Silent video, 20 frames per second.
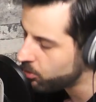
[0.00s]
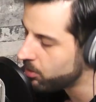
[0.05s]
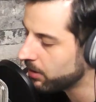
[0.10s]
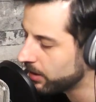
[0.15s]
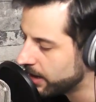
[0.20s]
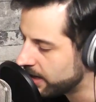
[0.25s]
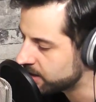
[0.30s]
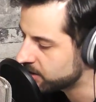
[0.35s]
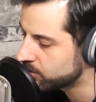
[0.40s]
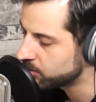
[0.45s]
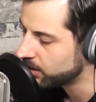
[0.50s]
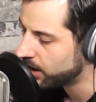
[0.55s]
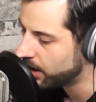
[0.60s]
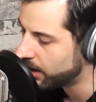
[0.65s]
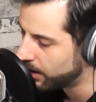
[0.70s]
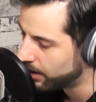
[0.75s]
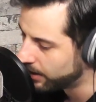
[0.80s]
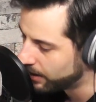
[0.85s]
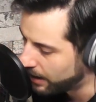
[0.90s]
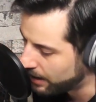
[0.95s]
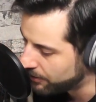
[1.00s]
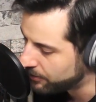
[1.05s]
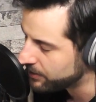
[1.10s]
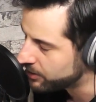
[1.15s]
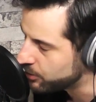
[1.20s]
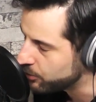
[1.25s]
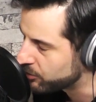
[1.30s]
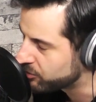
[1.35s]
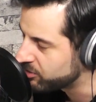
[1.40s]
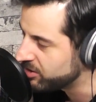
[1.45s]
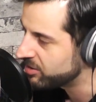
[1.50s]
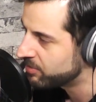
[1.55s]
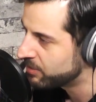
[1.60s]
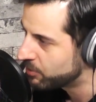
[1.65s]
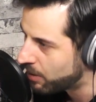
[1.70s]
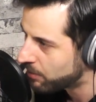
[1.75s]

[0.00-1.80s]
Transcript: more or less. Uh, I think you would agree with me.